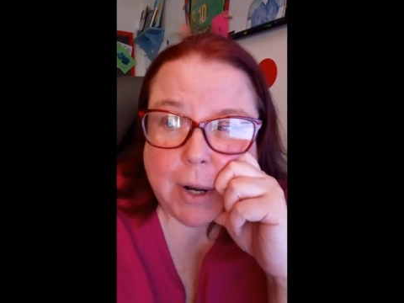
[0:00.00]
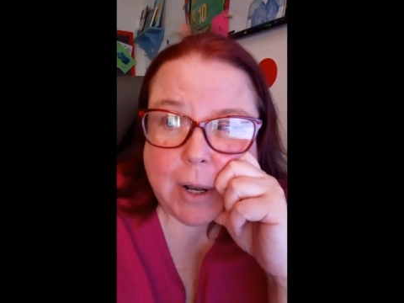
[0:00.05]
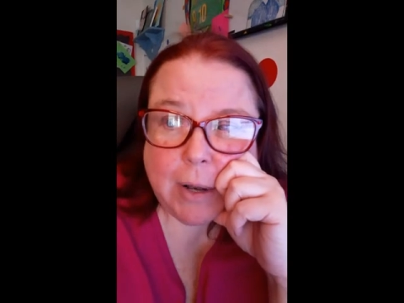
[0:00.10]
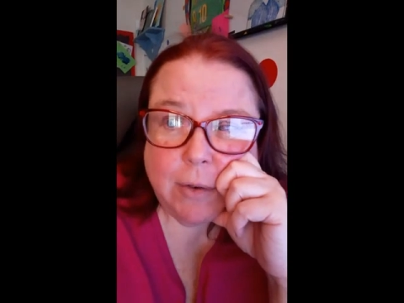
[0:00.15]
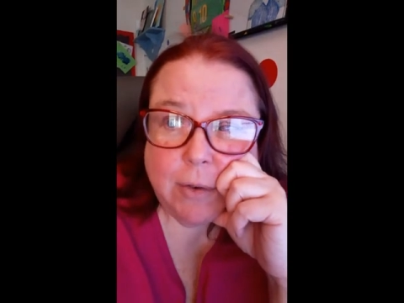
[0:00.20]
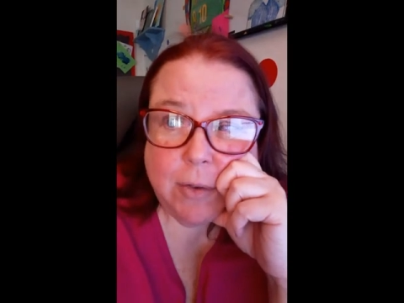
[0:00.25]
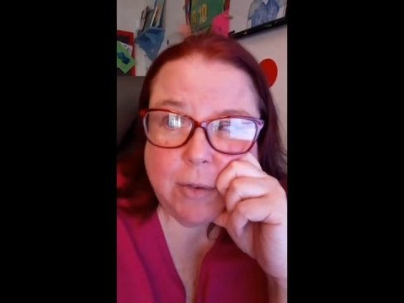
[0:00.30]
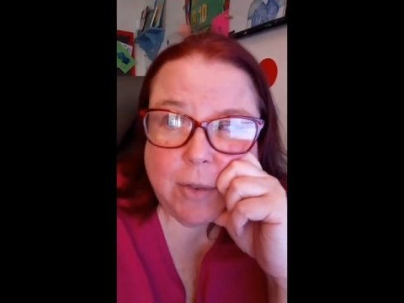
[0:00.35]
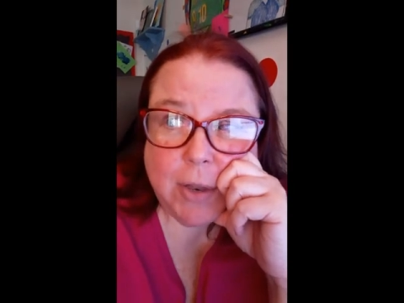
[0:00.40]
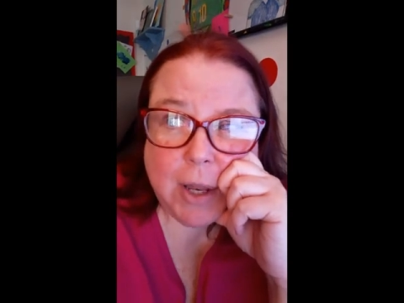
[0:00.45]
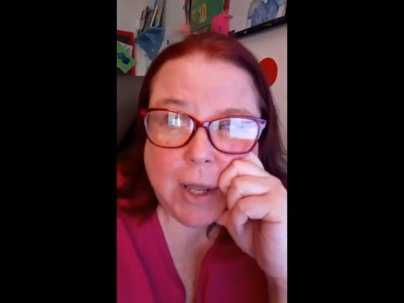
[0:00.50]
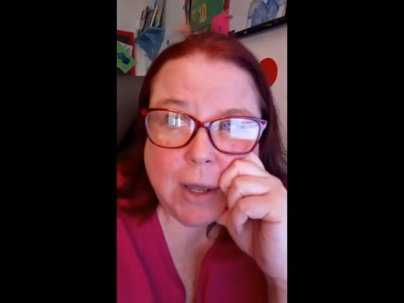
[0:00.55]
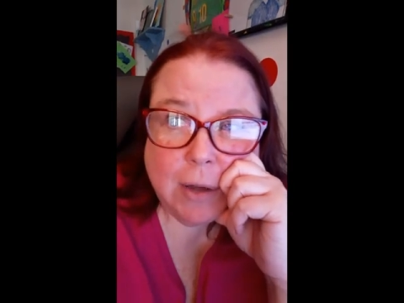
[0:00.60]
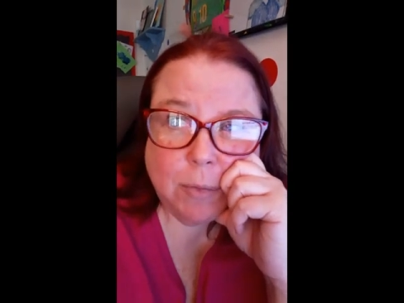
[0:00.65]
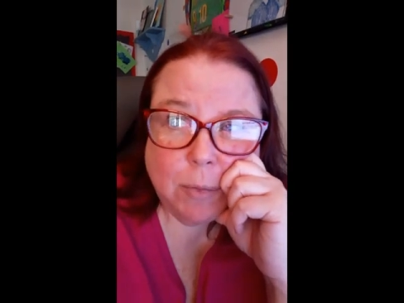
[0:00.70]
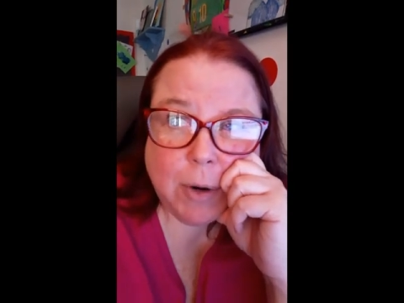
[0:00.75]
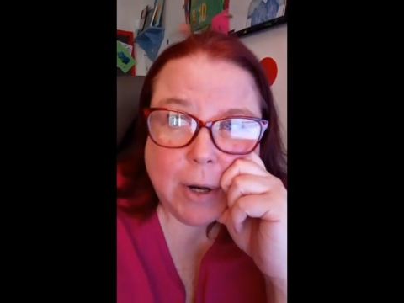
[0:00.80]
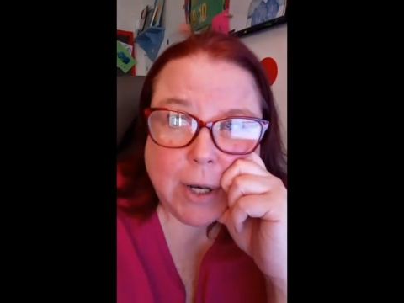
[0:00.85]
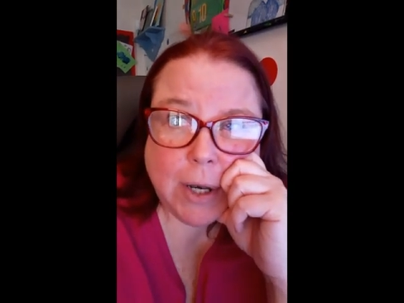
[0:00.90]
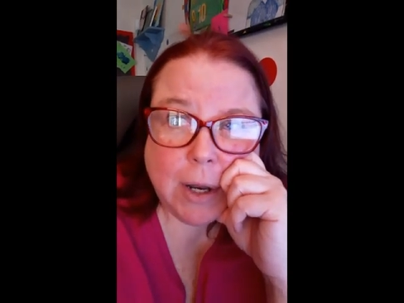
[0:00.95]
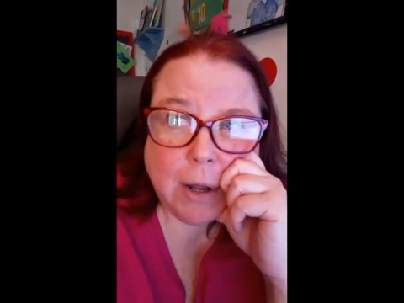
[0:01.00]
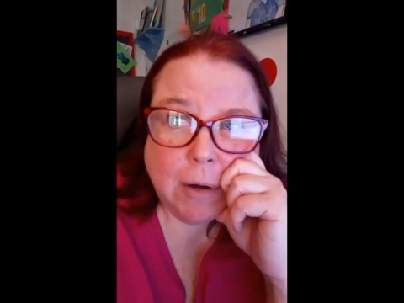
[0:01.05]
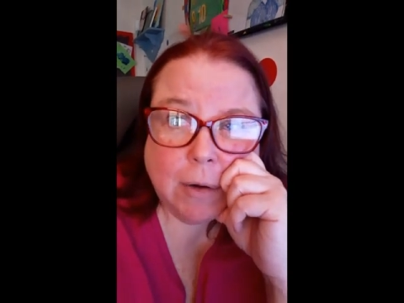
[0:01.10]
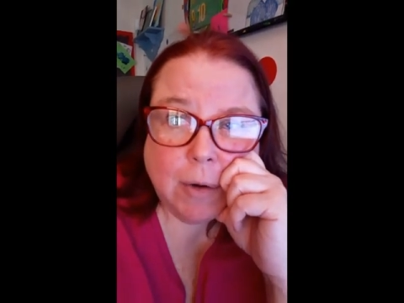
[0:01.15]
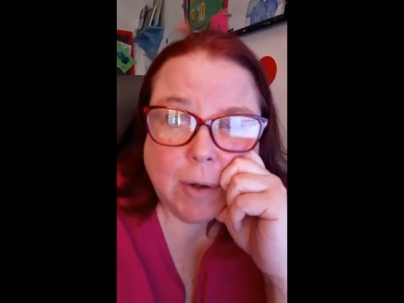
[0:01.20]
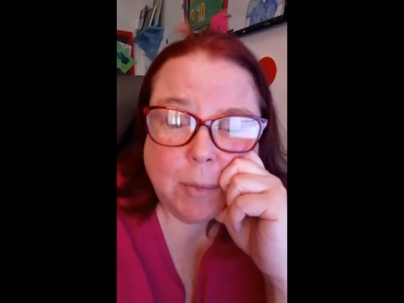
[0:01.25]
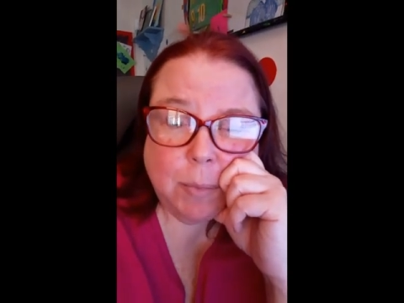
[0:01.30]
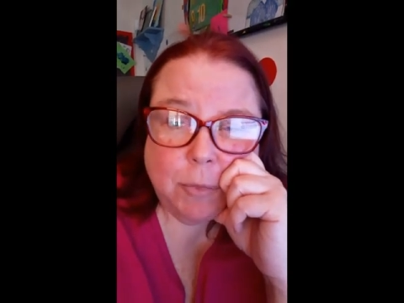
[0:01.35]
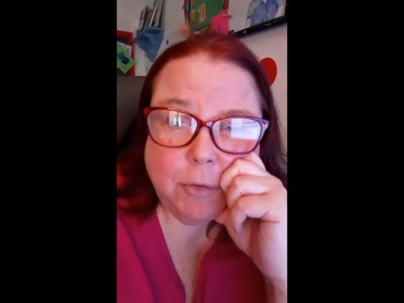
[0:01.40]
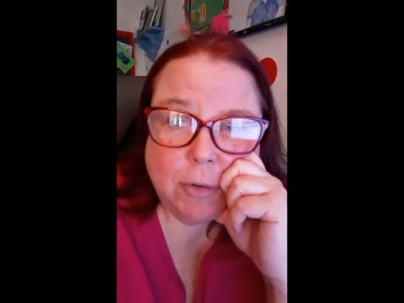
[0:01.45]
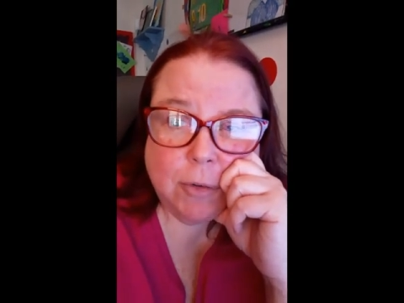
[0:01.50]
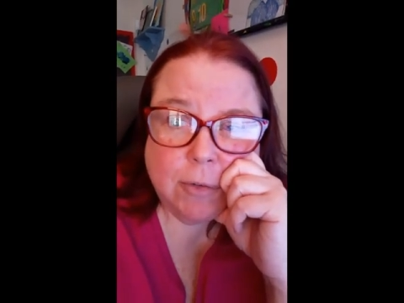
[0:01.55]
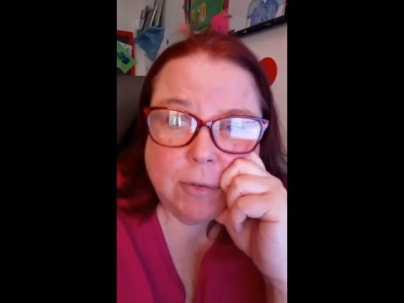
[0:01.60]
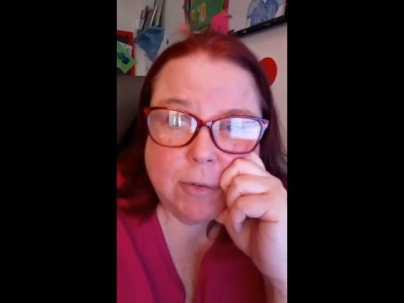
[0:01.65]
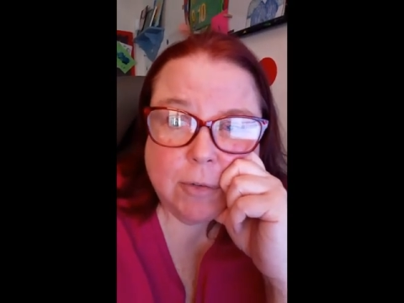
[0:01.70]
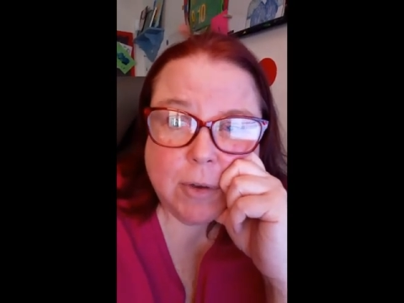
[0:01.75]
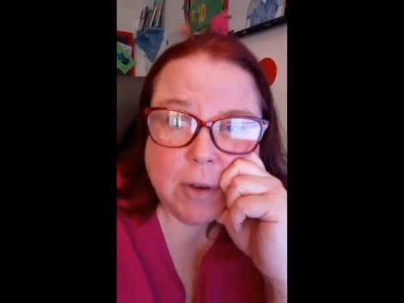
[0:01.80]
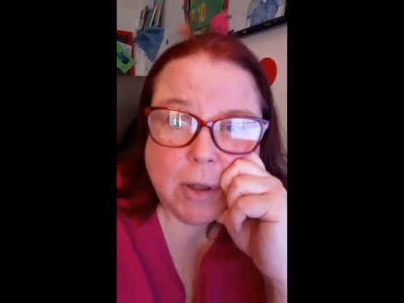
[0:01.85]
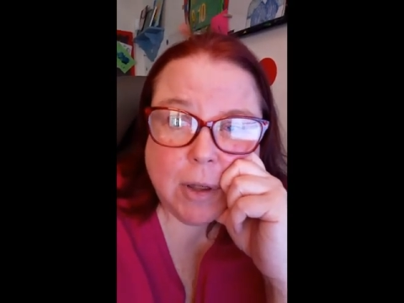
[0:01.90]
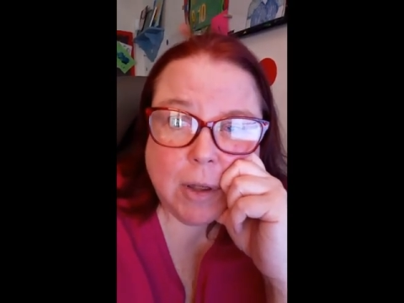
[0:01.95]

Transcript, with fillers: I think right now I'm just